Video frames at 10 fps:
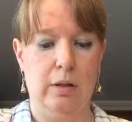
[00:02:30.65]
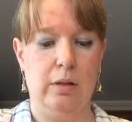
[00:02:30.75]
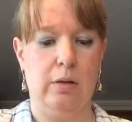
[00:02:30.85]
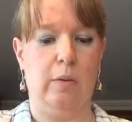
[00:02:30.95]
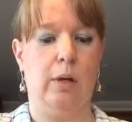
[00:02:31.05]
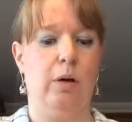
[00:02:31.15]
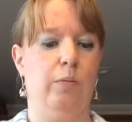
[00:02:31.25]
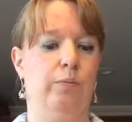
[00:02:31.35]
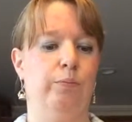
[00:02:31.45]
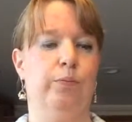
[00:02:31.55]
So there we go.
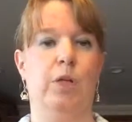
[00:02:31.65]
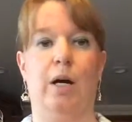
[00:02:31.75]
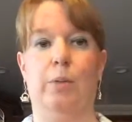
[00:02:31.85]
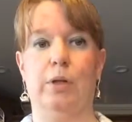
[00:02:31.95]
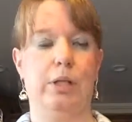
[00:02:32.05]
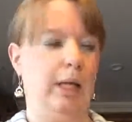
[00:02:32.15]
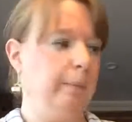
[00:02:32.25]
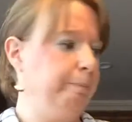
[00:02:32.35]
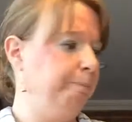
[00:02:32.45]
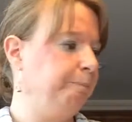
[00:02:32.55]
Timer is
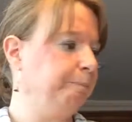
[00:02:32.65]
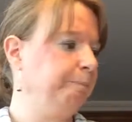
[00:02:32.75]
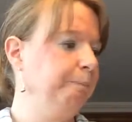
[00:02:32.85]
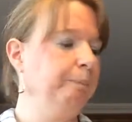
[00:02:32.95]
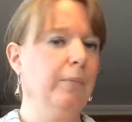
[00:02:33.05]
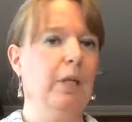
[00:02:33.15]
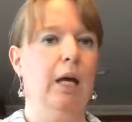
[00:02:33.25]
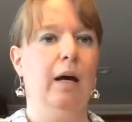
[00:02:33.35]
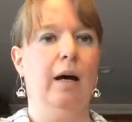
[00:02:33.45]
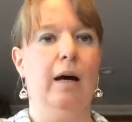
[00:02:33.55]
set.
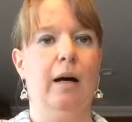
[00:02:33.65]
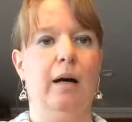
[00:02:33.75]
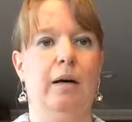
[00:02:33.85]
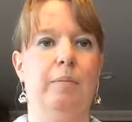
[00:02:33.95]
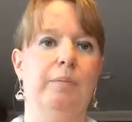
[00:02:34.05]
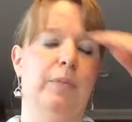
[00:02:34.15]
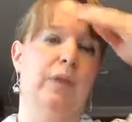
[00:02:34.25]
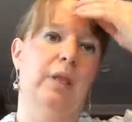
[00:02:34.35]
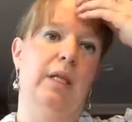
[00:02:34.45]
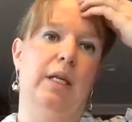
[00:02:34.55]
Um,
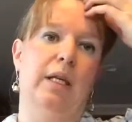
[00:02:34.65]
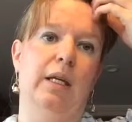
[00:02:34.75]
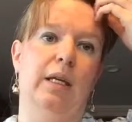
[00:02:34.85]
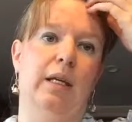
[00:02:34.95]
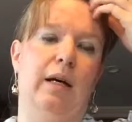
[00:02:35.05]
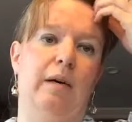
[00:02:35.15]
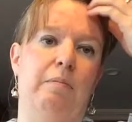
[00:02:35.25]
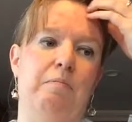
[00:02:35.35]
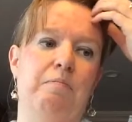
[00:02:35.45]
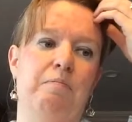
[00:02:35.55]
the,
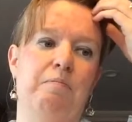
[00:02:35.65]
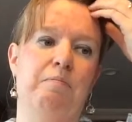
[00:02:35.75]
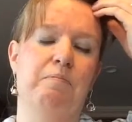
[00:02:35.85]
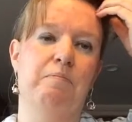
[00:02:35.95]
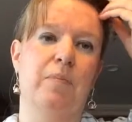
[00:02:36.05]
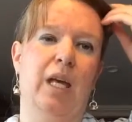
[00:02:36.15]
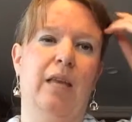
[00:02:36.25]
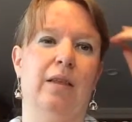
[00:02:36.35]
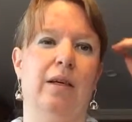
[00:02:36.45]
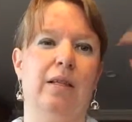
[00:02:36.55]
um,
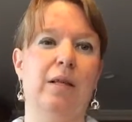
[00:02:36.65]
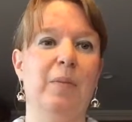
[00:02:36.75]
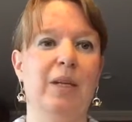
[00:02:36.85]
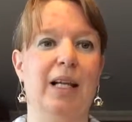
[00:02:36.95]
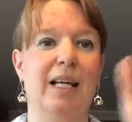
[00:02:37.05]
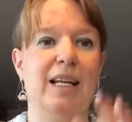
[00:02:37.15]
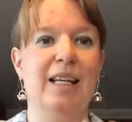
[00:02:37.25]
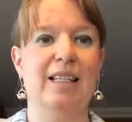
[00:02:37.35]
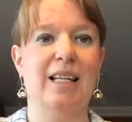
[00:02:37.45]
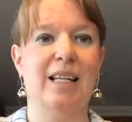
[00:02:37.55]
the some of the
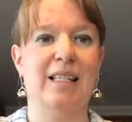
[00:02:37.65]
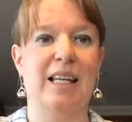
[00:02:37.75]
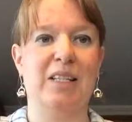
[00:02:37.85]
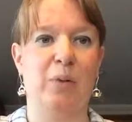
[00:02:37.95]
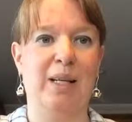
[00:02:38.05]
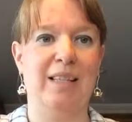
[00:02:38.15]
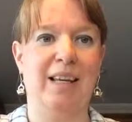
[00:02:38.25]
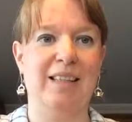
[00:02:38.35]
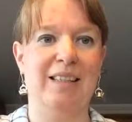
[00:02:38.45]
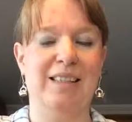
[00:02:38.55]
lattes is like 20
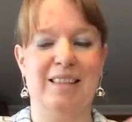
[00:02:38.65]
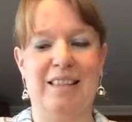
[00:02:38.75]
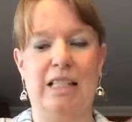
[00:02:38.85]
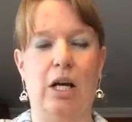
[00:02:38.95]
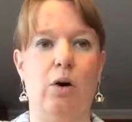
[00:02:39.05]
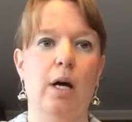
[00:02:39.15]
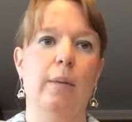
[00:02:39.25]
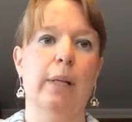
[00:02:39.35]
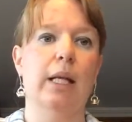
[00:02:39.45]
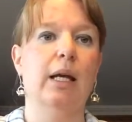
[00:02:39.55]
seconds. So,
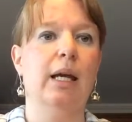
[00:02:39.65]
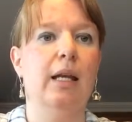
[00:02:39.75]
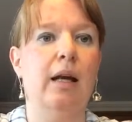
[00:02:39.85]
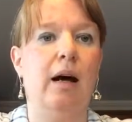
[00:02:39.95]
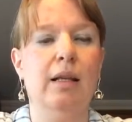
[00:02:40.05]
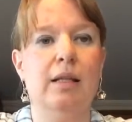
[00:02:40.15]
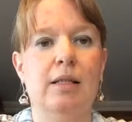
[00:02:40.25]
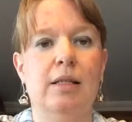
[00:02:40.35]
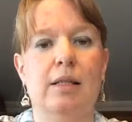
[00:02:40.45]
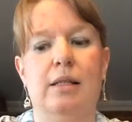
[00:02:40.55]
but again, all
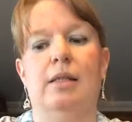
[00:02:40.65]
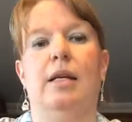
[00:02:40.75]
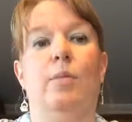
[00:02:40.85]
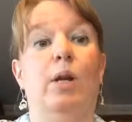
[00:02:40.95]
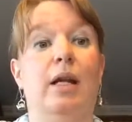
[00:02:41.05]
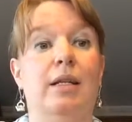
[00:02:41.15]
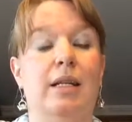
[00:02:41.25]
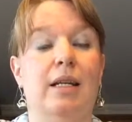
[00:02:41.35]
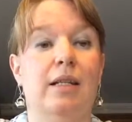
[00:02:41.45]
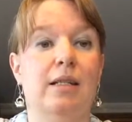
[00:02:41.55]
these is the same with any
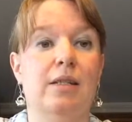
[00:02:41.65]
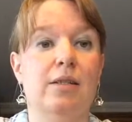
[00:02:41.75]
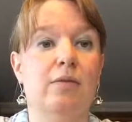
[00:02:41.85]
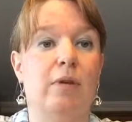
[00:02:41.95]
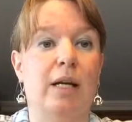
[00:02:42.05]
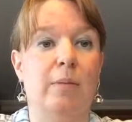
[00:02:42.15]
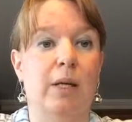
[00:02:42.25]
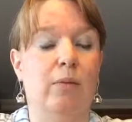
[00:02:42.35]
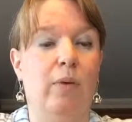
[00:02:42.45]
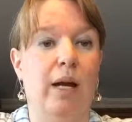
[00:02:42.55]
tea. This is just a
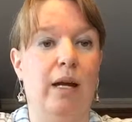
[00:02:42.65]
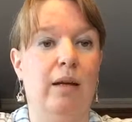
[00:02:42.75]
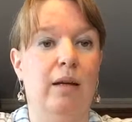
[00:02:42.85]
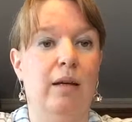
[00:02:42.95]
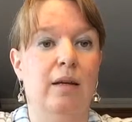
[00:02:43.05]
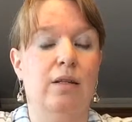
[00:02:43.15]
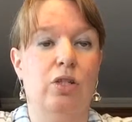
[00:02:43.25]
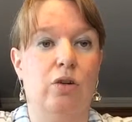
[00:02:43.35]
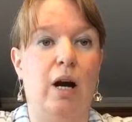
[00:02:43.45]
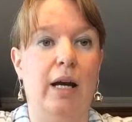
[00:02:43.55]
recommended way to
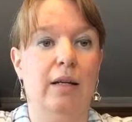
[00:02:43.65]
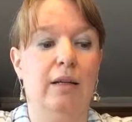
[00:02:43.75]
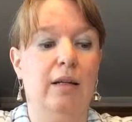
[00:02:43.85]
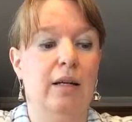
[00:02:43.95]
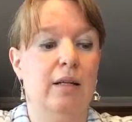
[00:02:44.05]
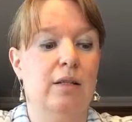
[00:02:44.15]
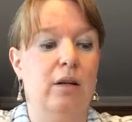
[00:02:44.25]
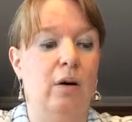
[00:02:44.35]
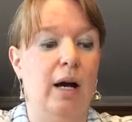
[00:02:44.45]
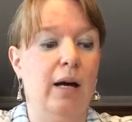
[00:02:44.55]
try it.
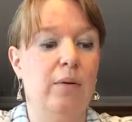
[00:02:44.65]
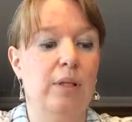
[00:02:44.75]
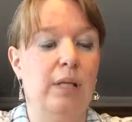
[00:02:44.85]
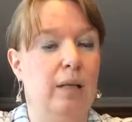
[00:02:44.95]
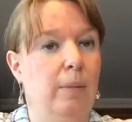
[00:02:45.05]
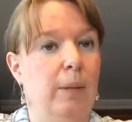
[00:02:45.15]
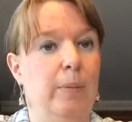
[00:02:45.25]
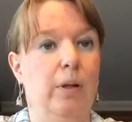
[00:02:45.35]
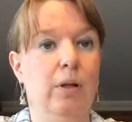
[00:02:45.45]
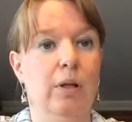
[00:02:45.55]
So I always say to
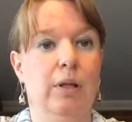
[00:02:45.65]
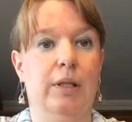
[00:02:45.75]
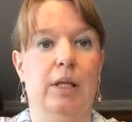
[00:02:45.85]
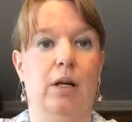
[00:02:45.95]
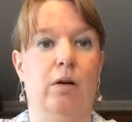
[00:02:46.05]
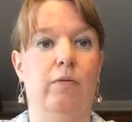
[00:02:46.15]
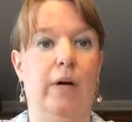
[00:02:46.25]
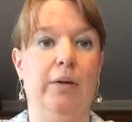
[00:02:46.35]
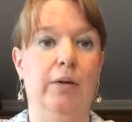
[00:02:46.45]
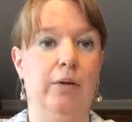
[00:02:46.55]
people, you know,
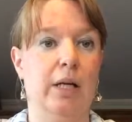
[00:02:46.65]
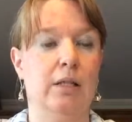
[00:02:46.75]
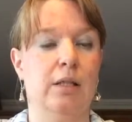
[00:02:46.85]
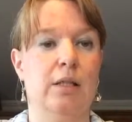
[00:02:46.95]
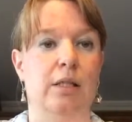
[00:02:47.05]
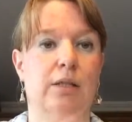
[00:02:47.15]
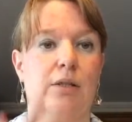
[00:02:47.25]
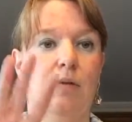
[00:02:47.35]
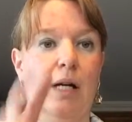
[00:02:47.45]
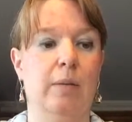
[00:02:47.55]
follow the directions. These are
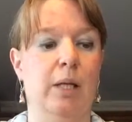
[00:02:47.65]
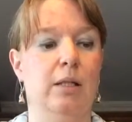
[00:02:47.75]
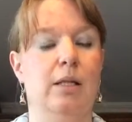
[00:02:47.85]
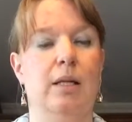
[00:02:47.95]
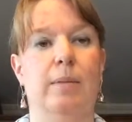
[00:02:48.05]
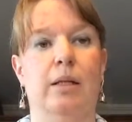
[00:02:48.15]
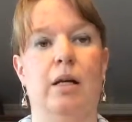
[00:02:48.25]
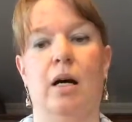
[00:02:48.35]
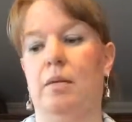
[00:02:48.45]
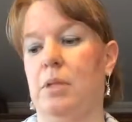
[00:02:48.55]
the recommended steeping
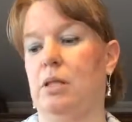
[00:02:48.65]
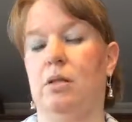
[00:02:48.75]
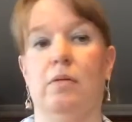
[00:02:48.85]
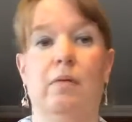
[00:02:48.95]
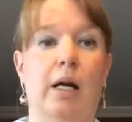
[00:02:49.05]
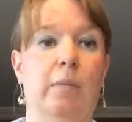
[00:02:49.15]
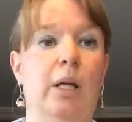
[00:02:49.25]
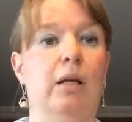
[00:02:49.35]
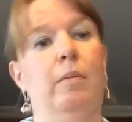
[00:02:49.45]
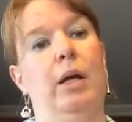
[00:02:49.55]
times. This is the
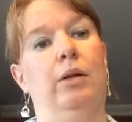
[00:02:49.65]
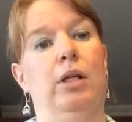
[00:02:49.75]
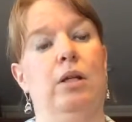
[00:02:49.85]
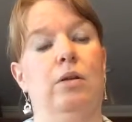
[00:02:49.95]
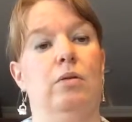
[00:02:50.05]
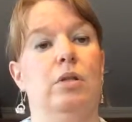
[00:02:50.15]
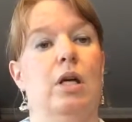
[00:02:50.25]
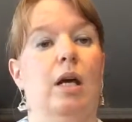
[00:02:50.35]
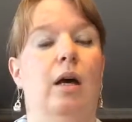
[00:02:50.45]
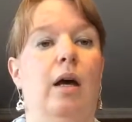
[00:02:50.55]
recommended amount to use
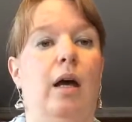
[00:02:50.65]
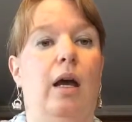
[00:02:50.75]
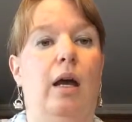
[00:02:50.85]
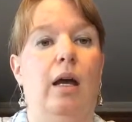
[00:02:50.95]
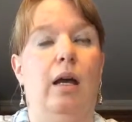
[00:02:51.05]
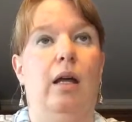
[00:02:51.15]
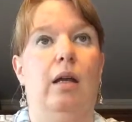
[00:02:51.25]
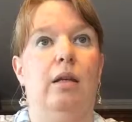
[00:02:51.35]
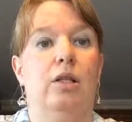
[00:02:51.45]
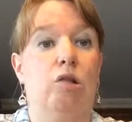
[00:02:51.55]

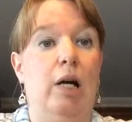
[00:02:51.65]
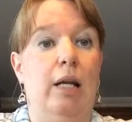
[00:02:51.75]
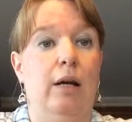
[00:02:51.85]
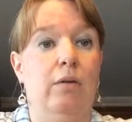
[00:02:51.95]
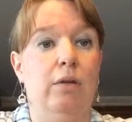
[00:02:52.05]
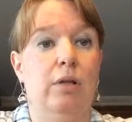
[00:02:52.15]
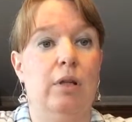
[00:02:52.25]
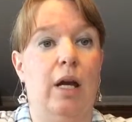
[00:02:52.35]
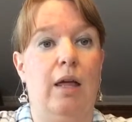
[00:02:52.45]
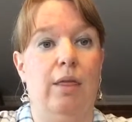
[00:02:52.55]
and try it out
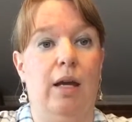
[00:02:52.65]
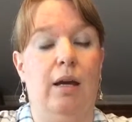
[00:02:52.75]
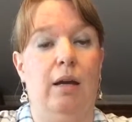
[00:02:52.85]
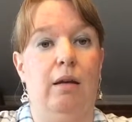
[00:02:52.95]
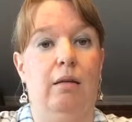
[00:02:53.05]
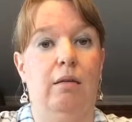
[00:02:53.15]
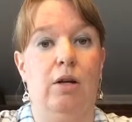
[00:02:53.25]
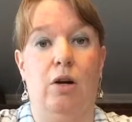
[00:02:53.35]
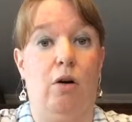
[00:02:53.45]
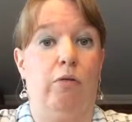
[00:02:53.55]
and then
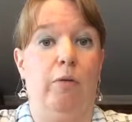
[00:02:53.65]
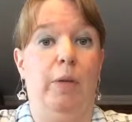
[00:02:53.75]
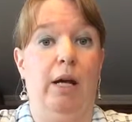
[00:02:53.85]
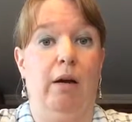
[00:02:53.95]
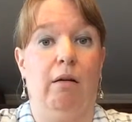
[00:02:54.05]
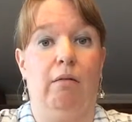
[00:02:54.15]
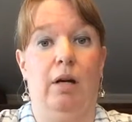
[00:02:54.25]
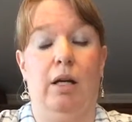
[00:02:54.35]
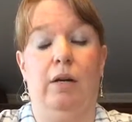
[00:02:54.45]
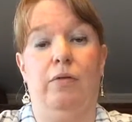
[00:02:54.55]
go from there.
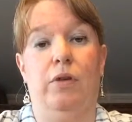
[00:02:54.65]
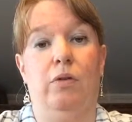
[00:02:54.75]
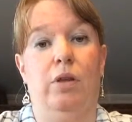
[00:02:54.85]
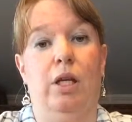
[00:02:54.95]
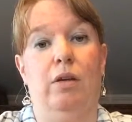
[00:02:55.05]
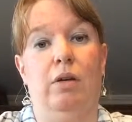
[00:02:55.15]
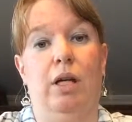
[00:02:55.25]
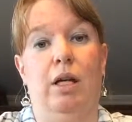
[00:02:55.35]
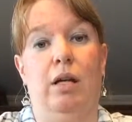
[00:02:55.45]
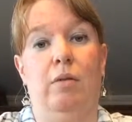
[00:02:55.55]
If you think you
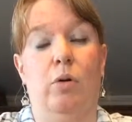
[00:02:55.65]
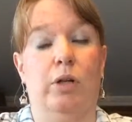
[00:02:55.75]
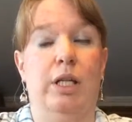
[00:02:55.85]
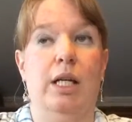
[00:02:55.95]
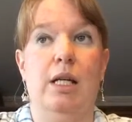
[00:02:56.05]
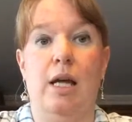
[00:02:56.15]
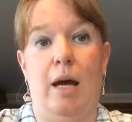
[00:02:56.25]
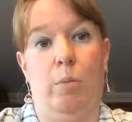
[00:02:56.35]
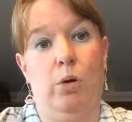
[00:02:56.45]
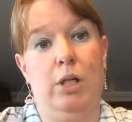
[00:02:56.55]
need more tea,
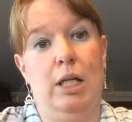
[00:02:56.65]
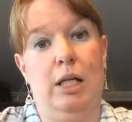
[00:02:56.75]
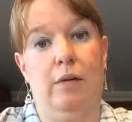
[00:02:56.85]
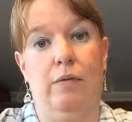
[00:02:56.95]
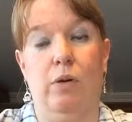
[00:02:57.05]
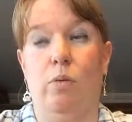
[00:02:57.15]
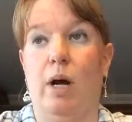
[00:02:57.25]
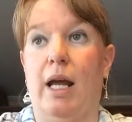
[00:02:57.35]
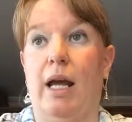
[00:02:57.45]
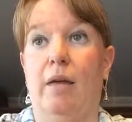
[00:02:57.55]
add more tea. If you
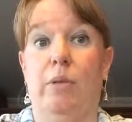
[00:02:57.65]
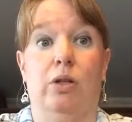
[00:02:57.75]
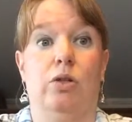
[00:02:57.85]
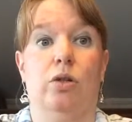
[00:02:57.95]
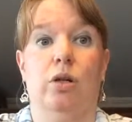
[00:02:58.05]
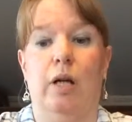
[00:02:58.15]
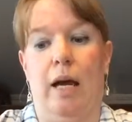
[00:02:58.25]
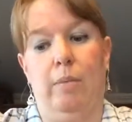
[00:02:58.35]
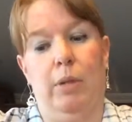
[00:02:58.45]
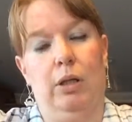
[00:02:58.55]
want to add milk and sugar,
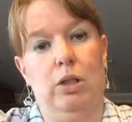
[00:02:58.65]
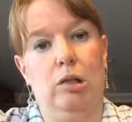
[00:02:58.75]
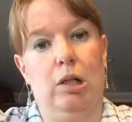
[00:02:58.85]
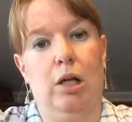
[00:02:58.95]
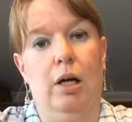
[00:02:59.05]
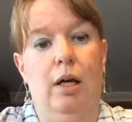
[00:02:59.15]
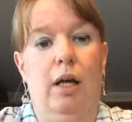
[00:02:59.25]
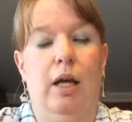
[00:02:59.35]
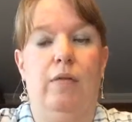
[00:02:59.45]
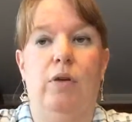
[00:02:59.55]
add milk and sugar.
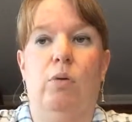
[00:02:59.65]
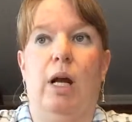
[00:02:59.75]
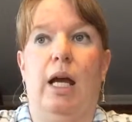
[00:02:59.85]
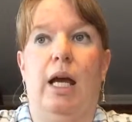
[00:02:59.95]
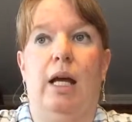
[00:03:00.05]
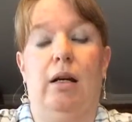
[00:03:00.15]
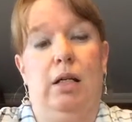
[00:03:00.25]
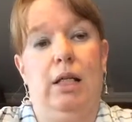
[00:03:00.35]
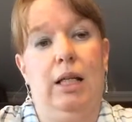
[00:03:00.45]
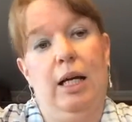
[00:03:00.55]
If you want to add
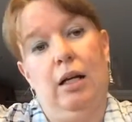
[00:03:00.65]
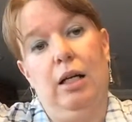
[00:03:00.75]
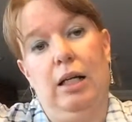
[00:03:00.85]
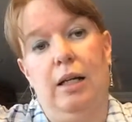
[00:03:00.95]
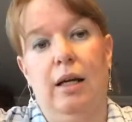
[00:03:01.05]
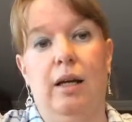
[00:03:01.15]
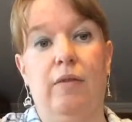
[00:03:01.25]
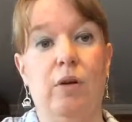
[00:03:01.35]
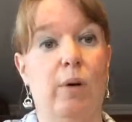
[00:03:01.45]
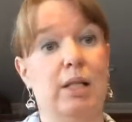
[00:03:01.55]
honey, add honey. If
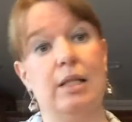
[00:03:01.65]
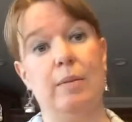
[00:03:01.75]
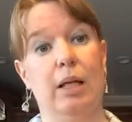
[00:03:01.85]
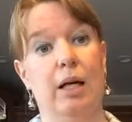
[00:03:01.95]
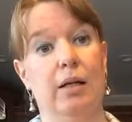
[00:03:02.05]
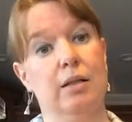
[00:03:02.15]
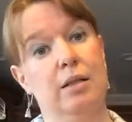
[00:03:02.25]
you want to steep it longer,